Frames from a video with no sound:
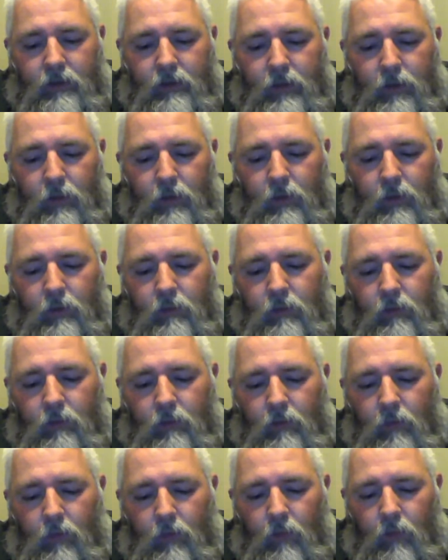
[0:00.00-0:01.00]
to
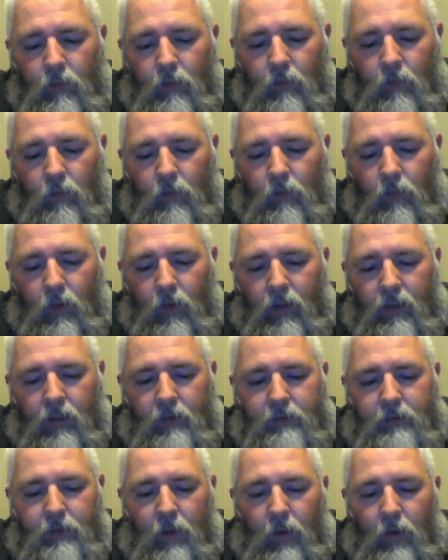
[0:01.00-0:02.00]

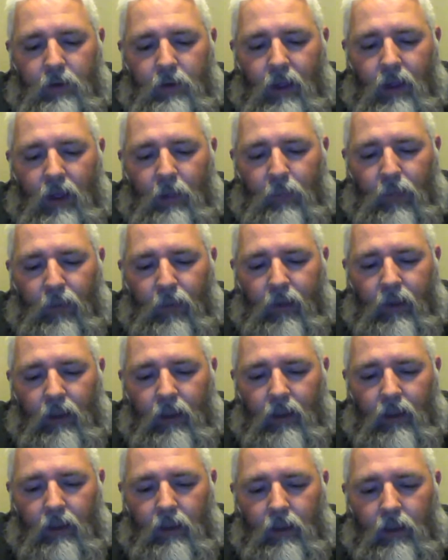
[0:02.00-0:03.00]
this going down
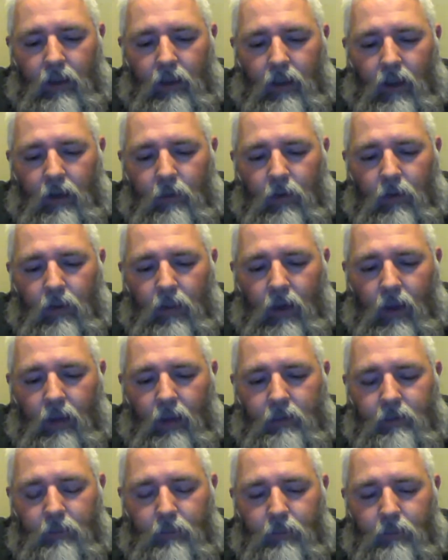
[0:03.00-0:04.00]
play, you got to
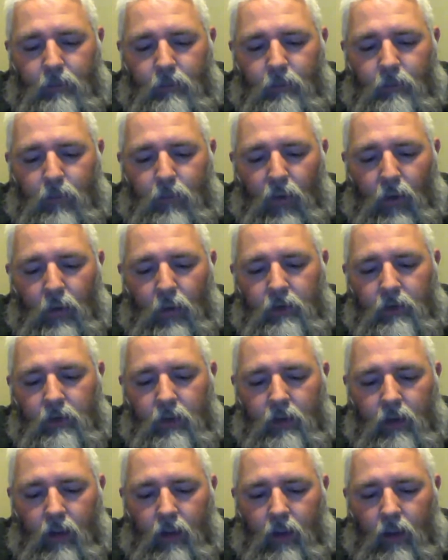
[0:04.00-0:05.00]
realize
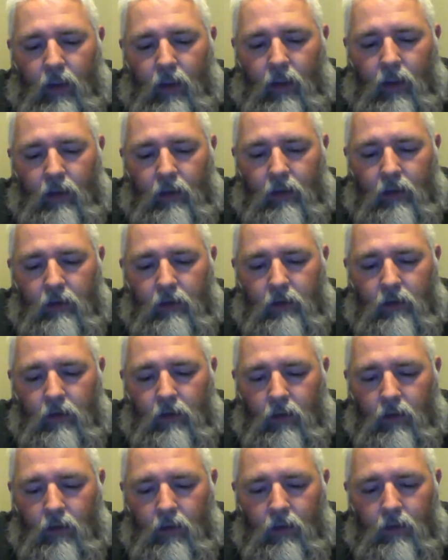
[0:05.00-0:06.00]
Putin and
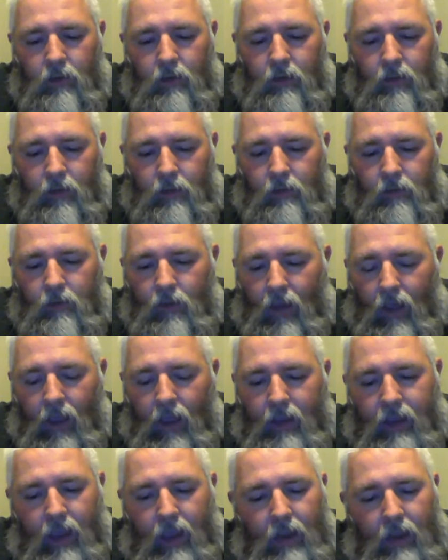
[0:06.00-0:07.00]

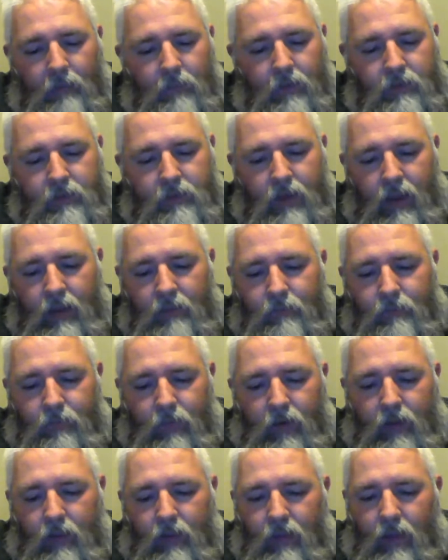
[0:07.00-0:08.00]
I can't even say
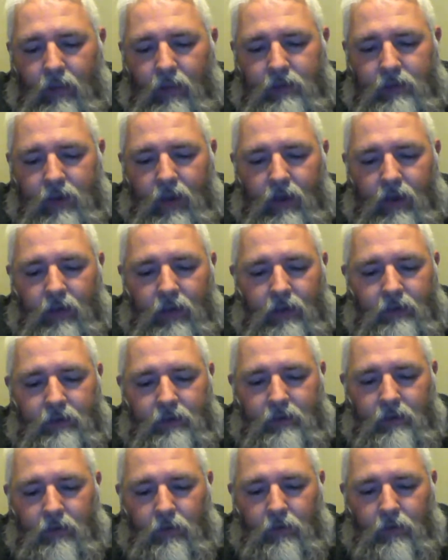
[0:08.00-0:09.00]
freaking that Chinese
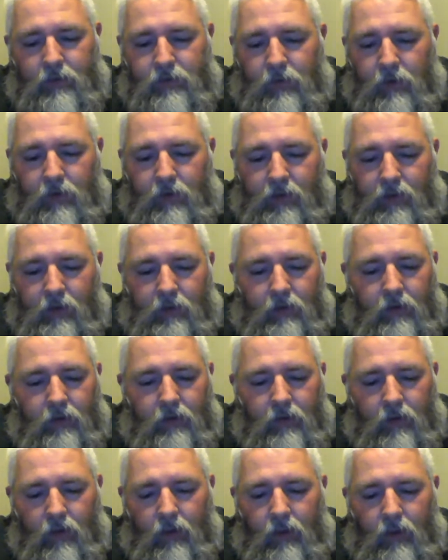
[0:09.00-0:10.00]
little short dude.
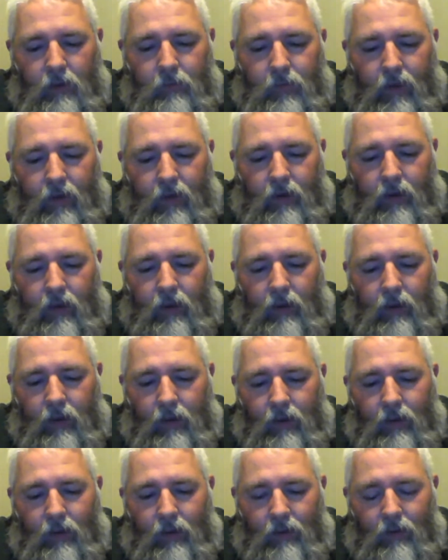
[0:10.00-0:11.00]
But Z.
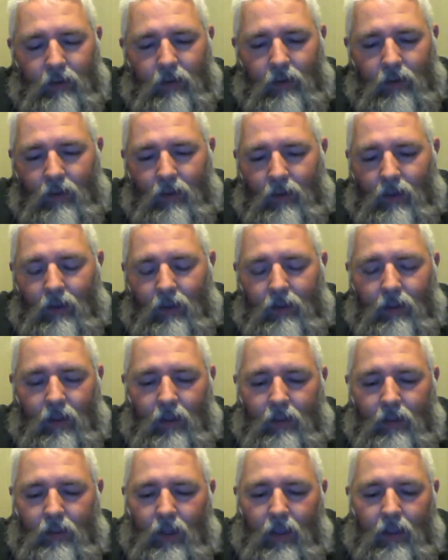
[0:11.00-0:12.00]
He, yeah,
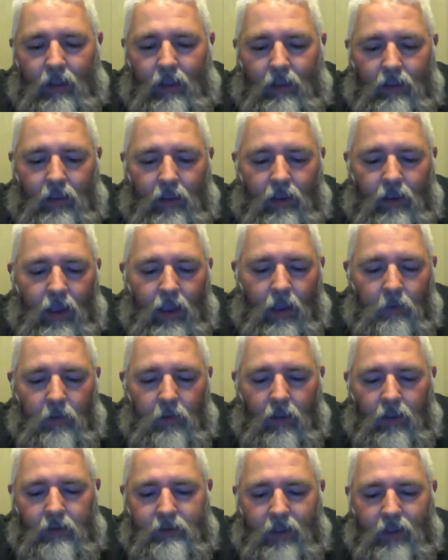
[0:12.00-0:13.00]
they, they they you gotta
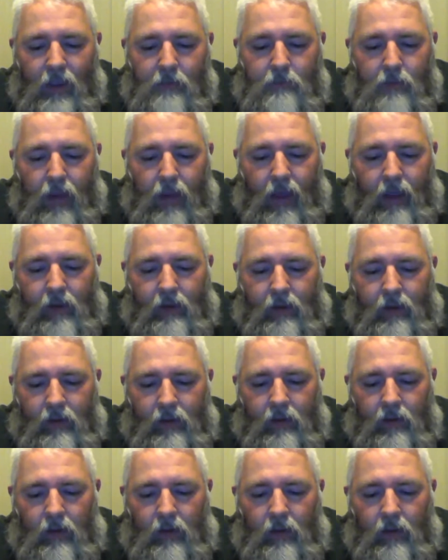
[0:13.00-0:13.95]
realize they met